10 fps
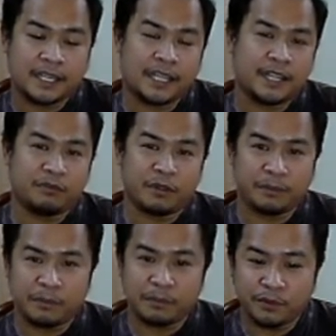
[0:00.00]
and it will
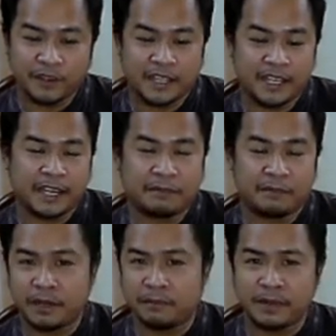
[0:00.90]
be moving again
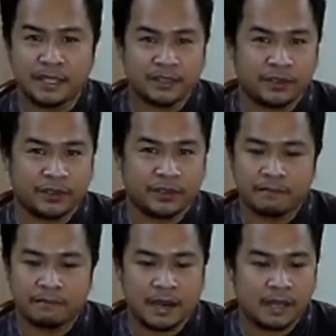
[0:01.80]
probably to
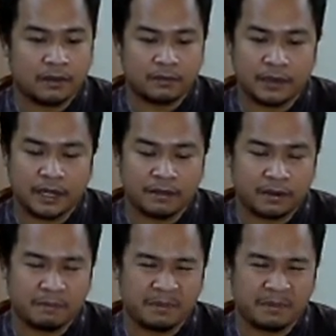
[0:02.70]
another mile or whatever.